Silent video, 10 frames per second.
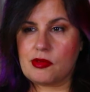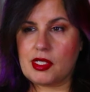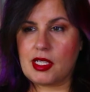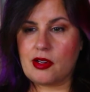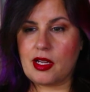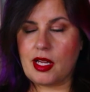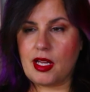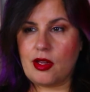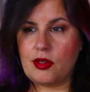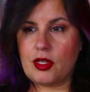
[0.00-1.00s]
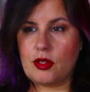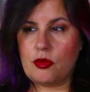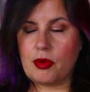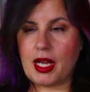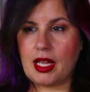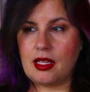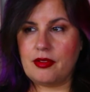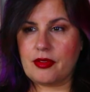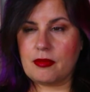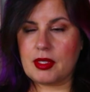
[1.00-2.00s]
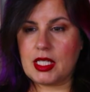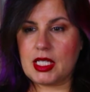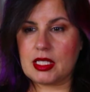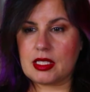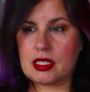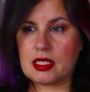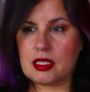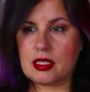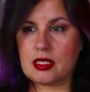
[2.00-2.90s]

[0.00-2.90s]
Rhaenyra, how do you rally from this?